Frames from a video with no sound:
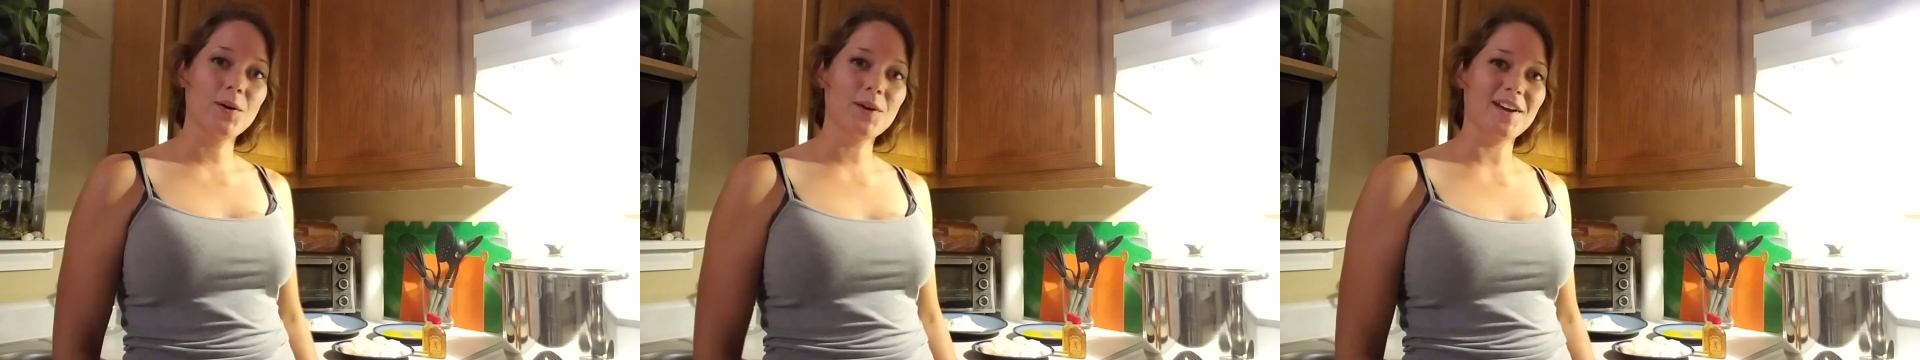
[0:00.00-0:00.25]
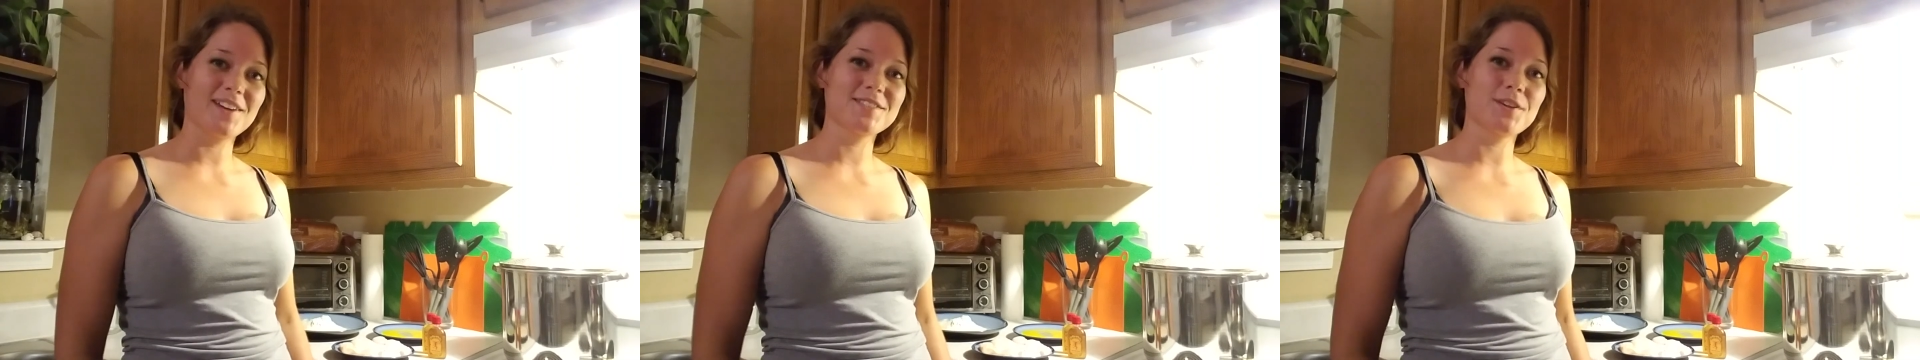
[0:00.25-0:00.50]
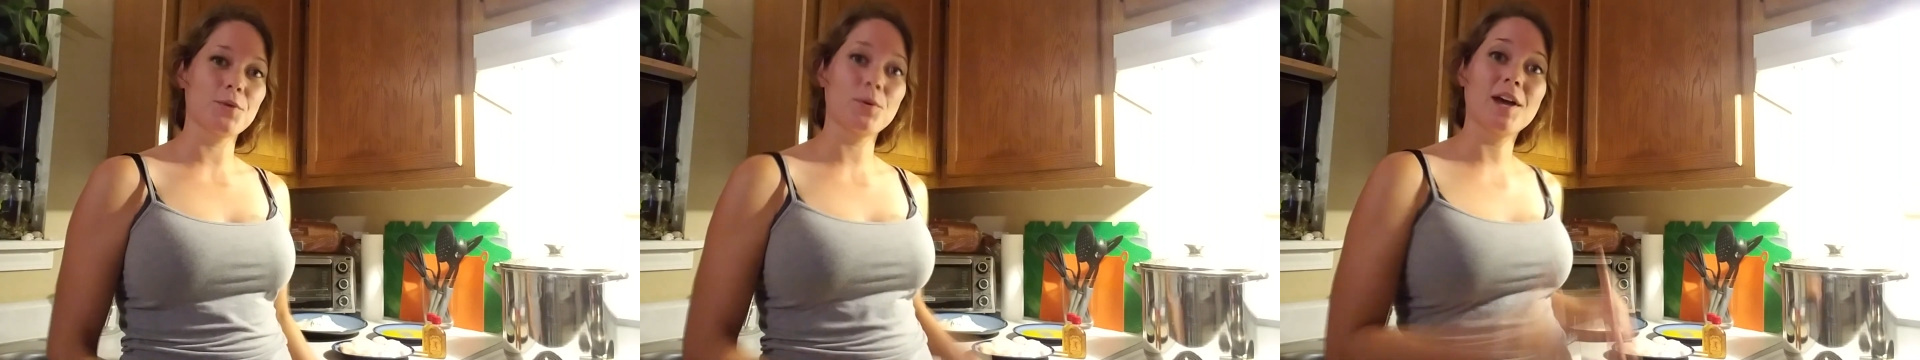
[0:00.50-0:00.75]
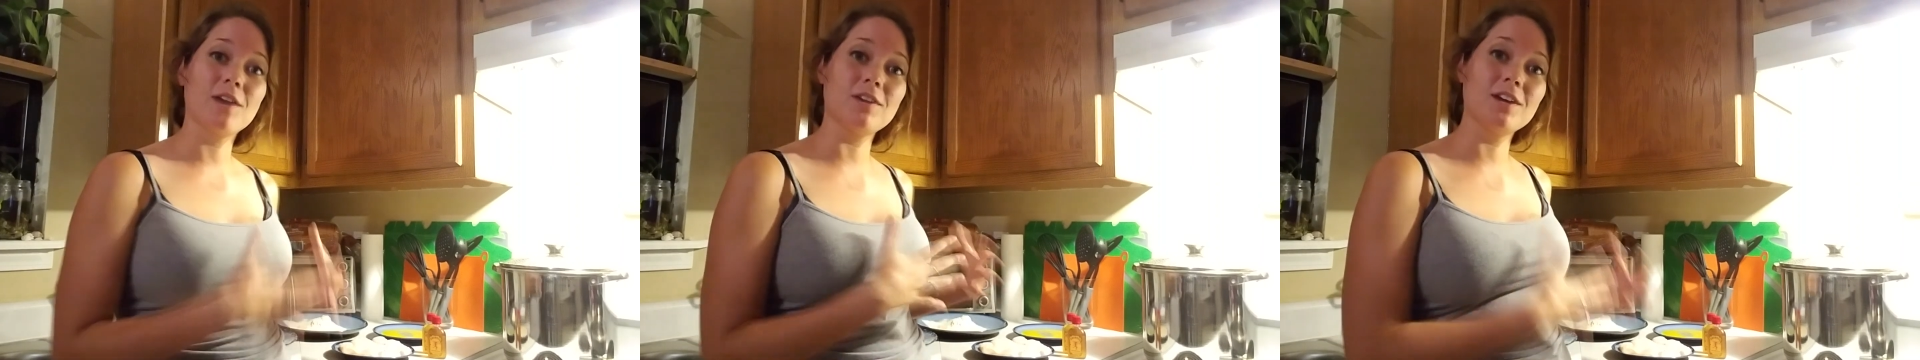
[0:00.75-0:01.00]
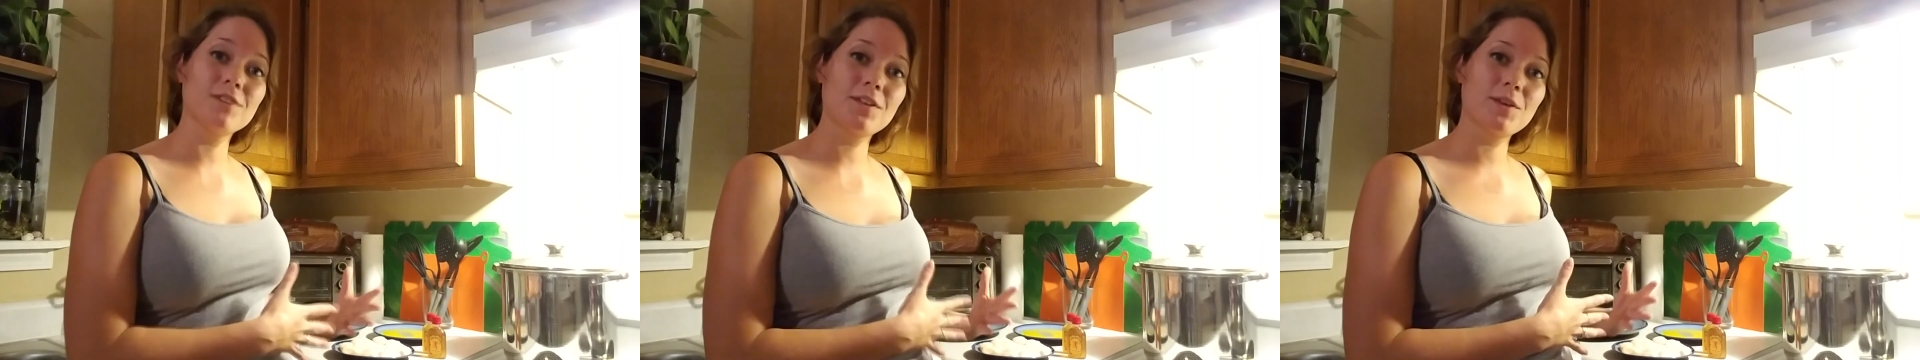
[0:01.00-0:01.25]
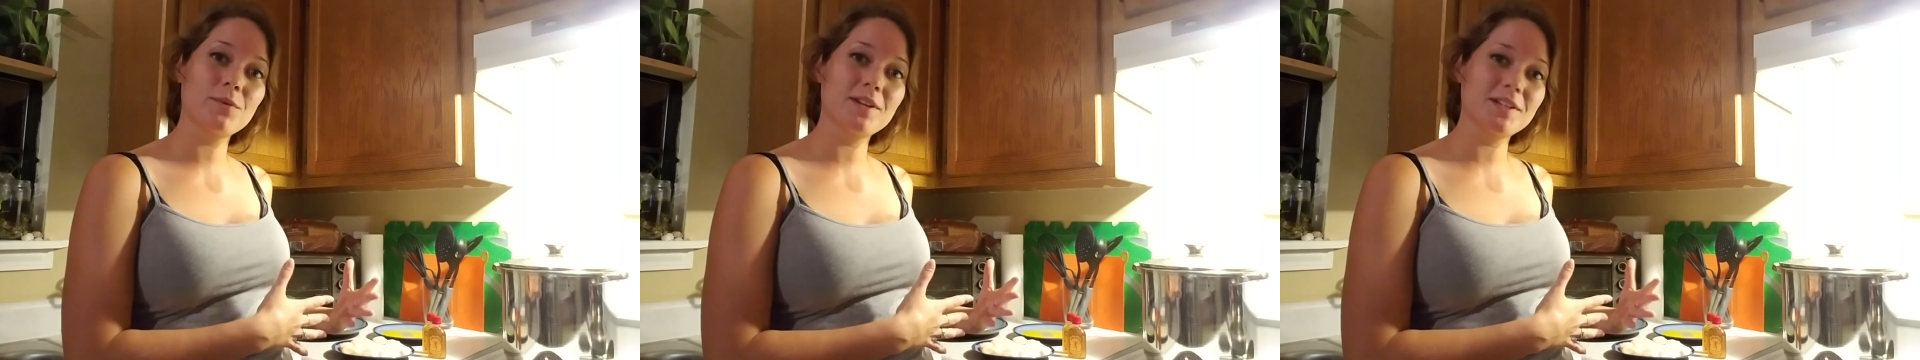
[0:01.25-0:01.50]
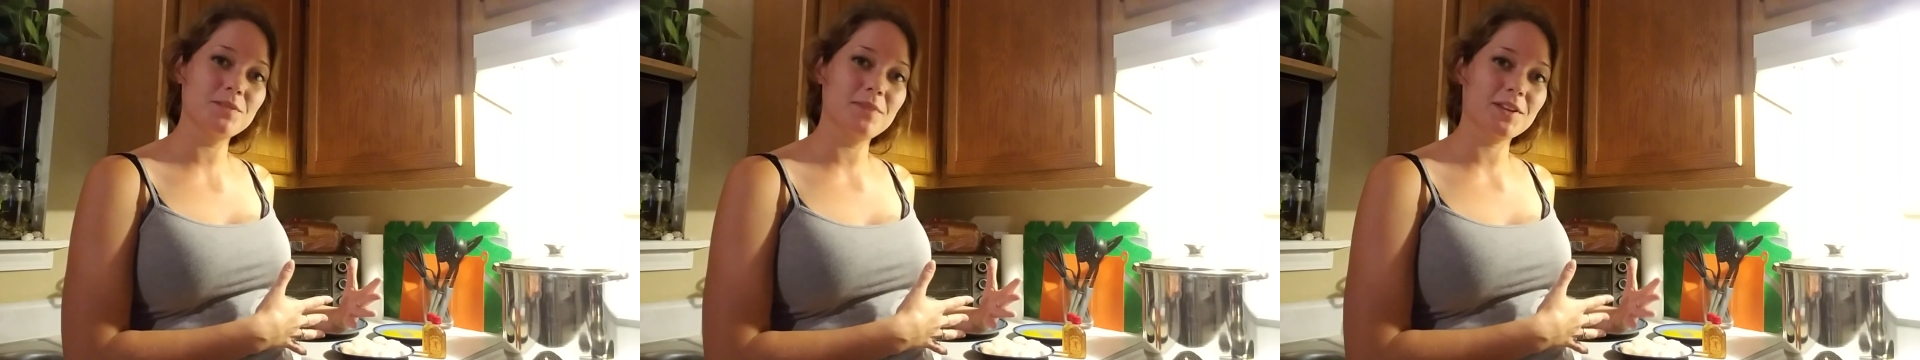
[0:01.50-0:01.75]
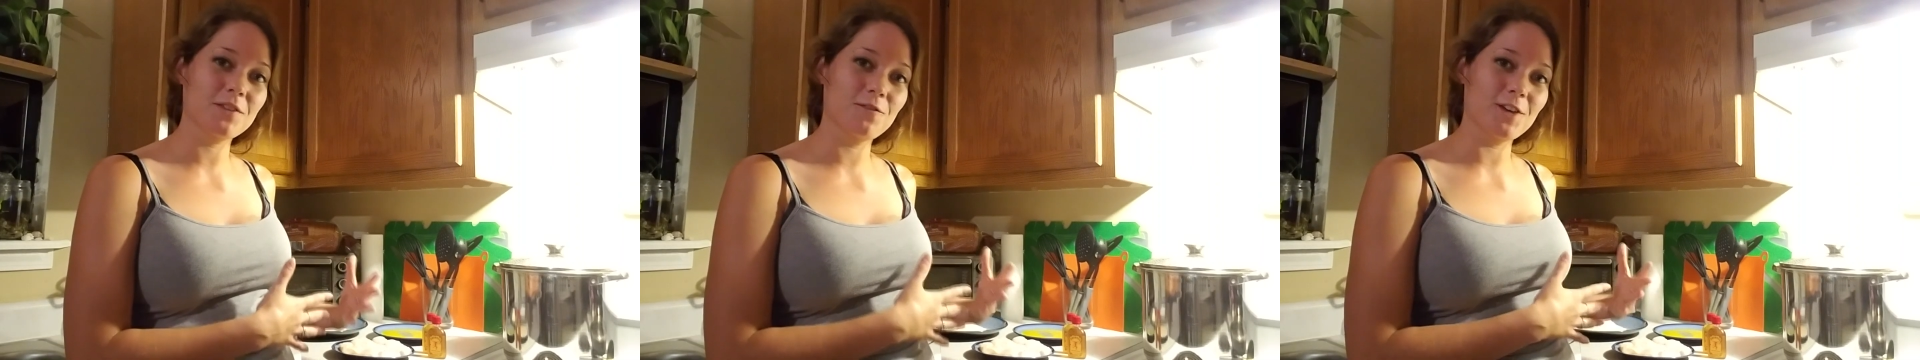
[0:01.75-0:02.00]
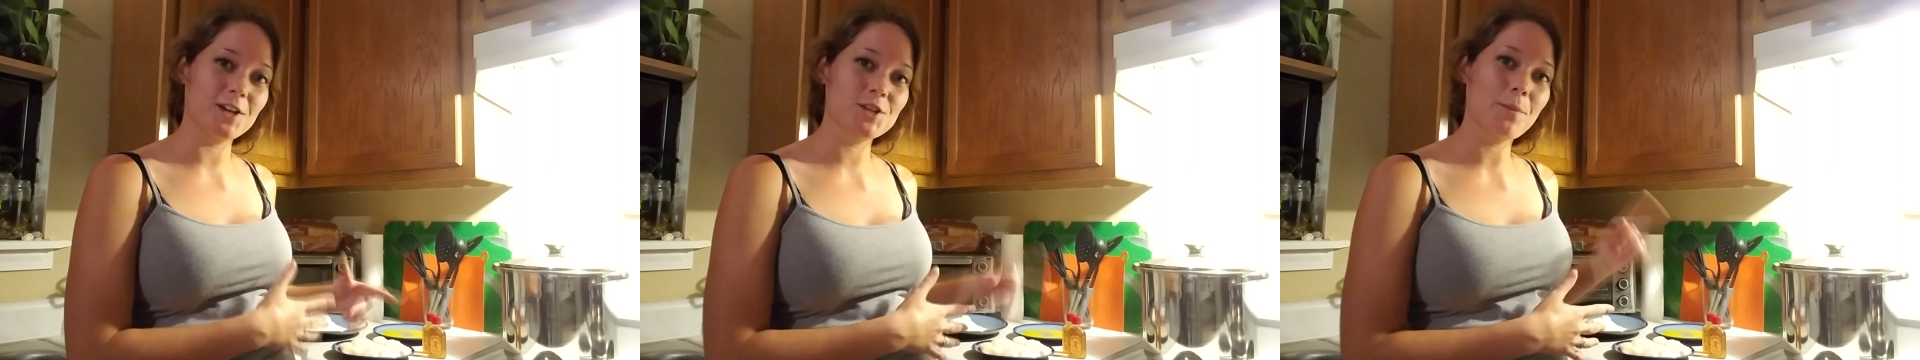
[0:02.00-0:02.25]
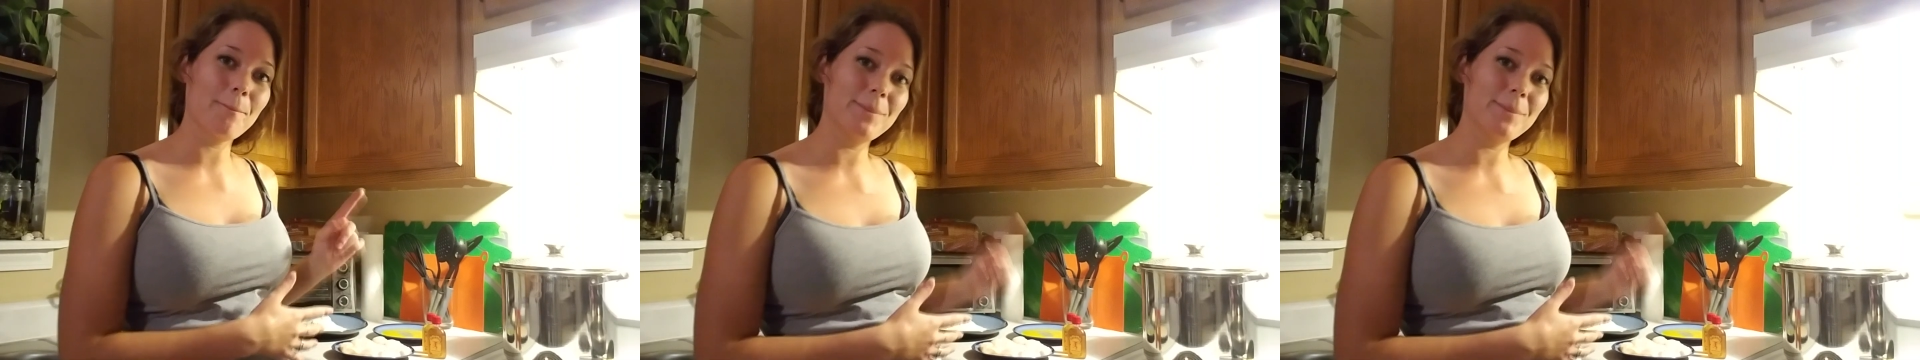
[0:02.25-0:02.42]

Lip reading: Okay, so we have everything we need to make the fish,